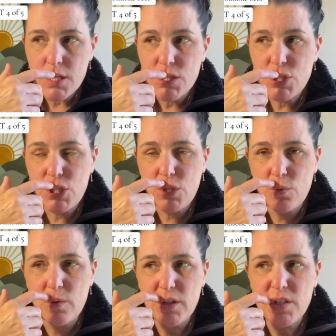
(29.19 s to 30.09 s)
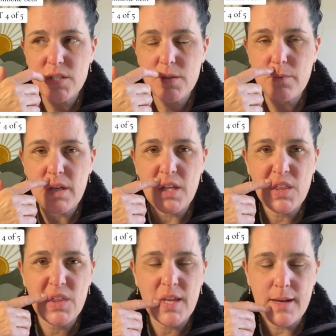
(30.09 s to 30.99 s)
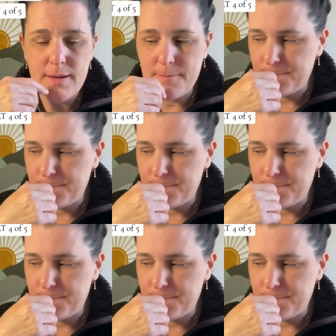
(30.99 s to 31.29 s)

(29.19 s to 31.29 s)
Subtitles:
She works with the